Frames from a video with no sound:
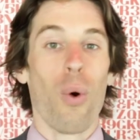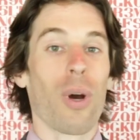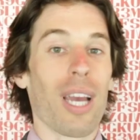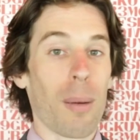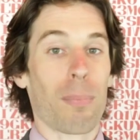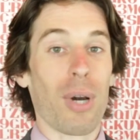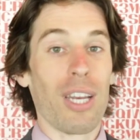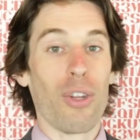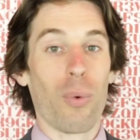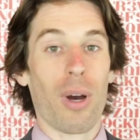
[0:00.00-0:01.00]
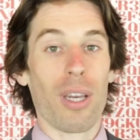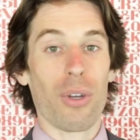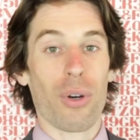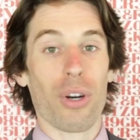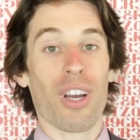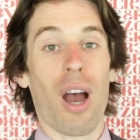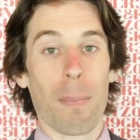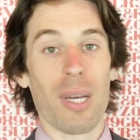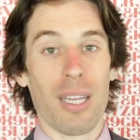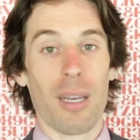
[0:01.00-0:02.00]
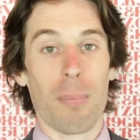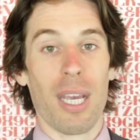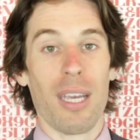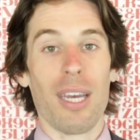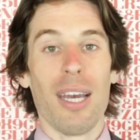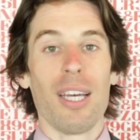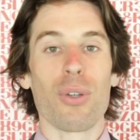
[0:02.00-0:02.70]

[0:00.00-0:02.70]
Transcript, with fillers: What kind of brand do you want your company to be?